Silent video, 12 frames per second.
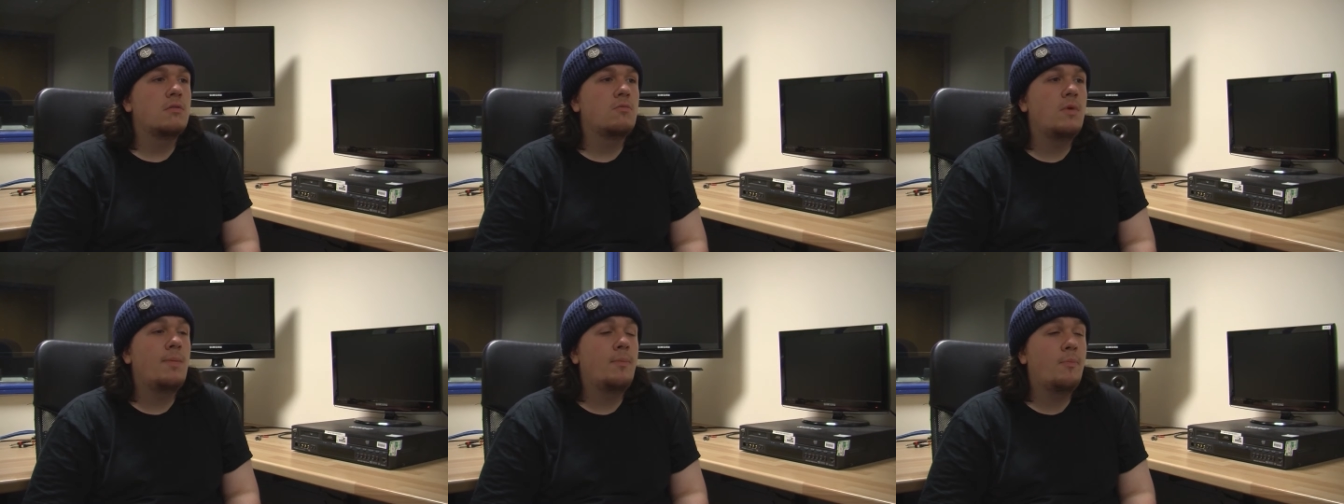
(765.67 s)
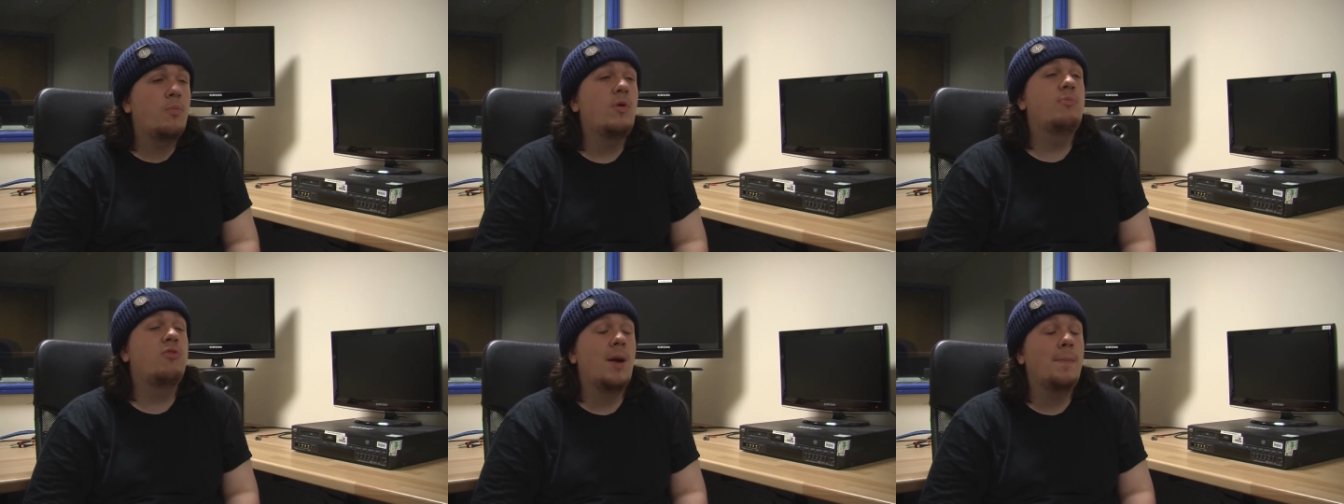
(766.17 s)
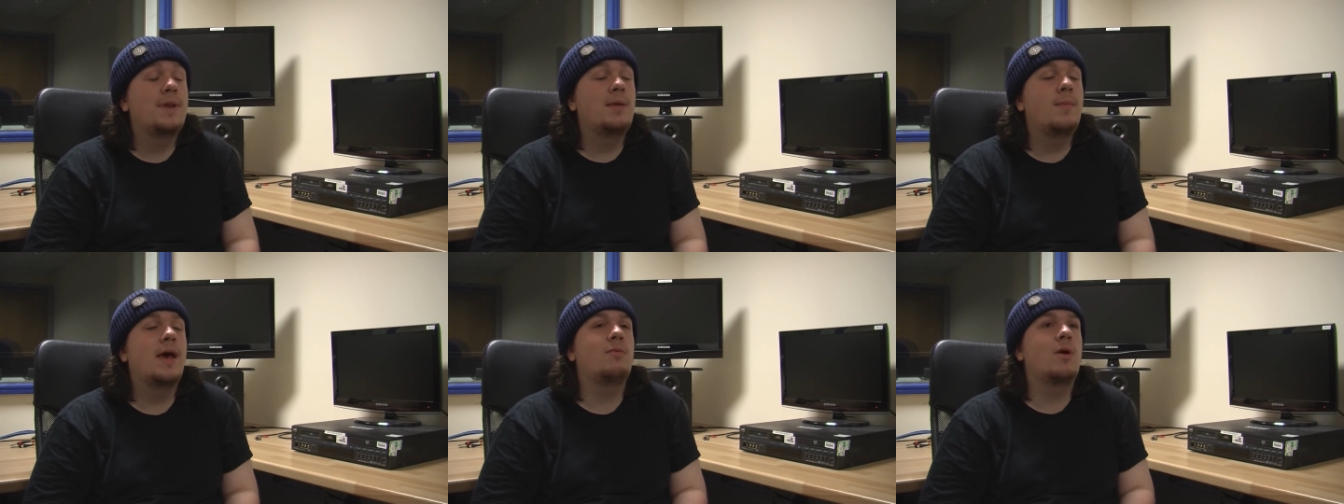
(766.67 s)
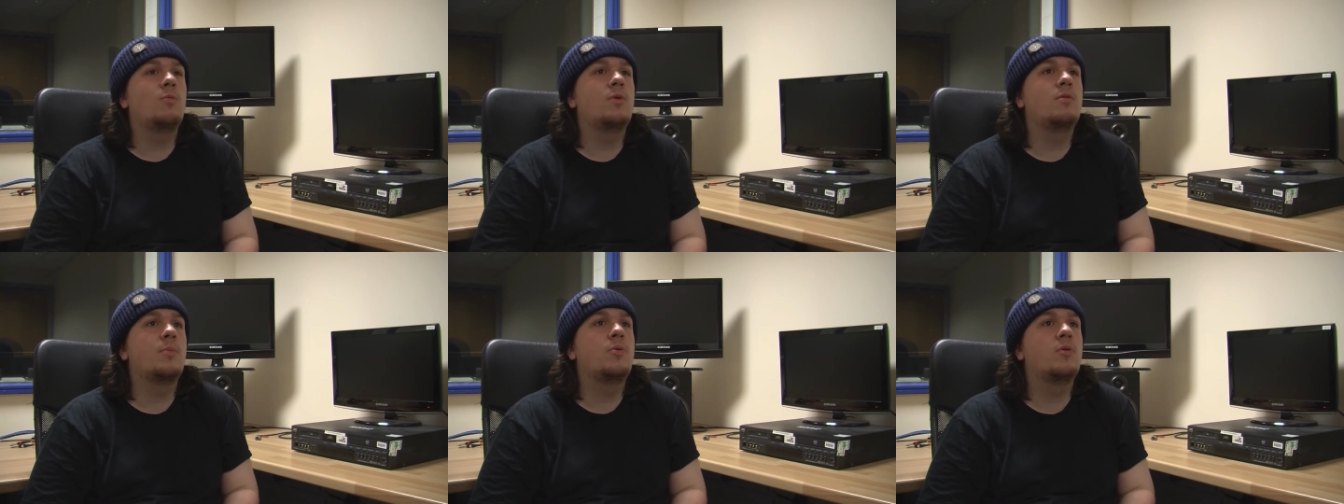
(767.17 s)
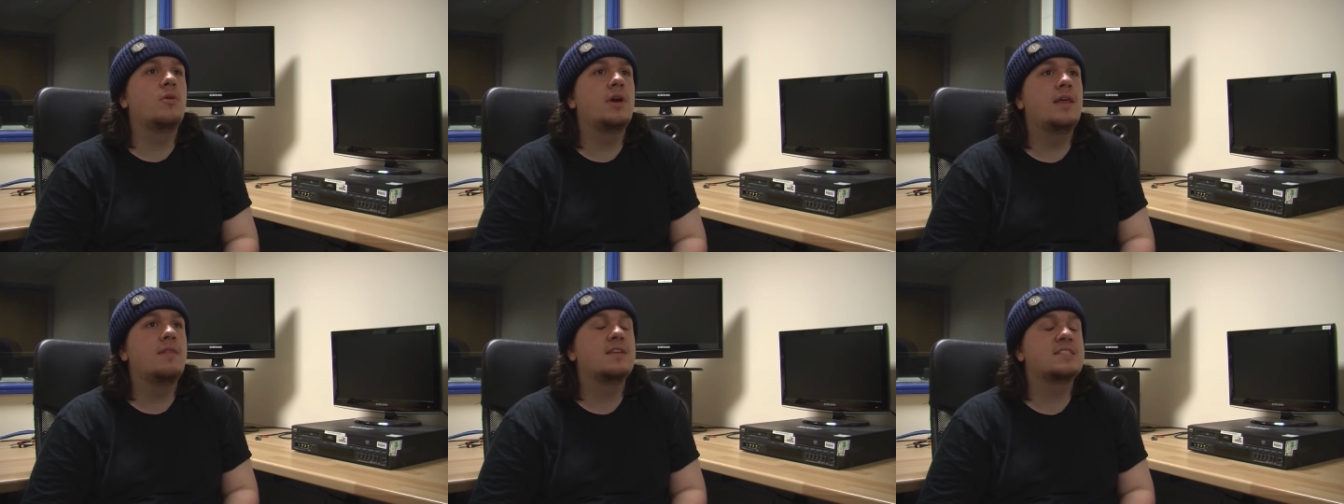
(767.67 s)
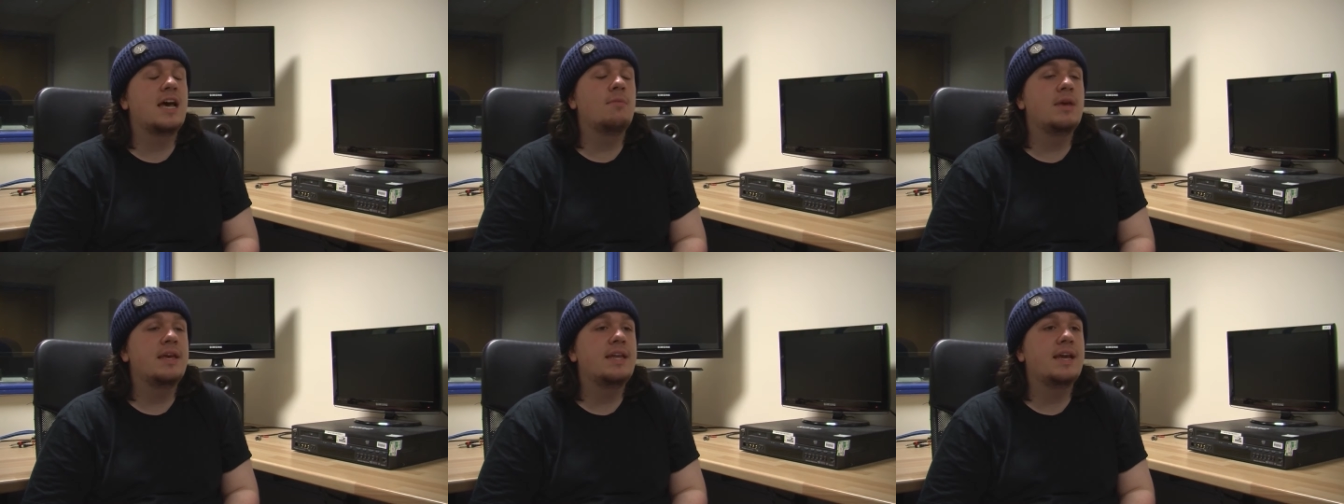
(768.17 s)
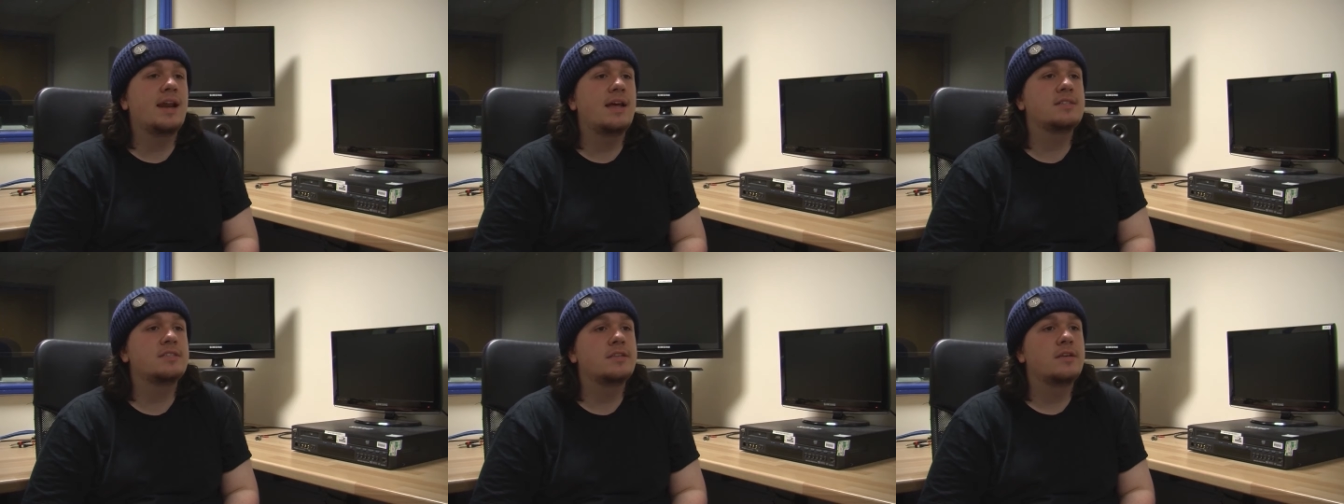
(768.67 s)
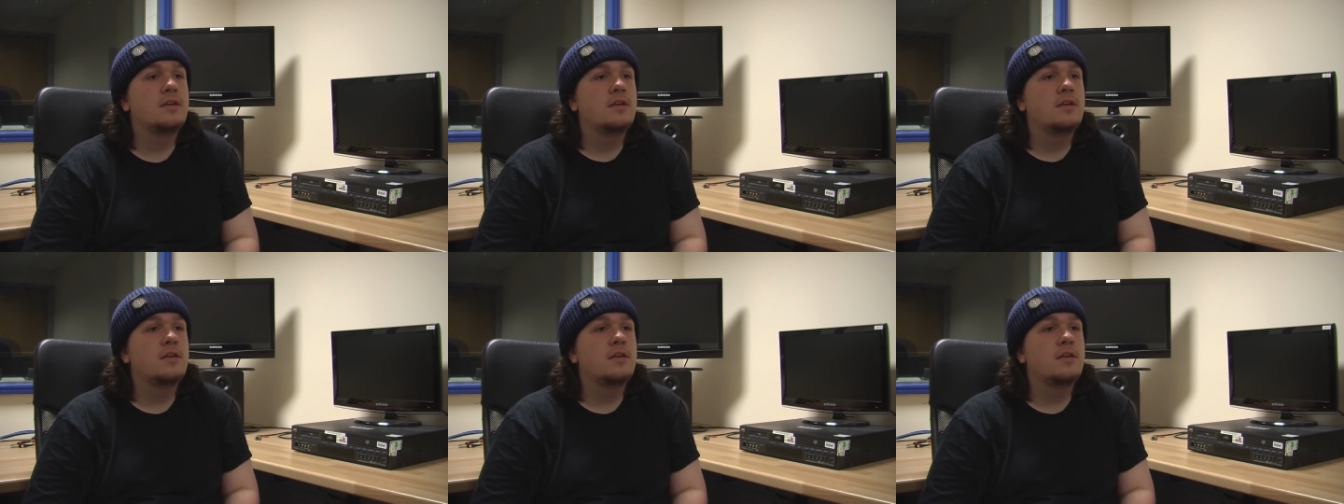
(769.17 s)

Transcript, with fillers: we we properly met when we were put in the same media class.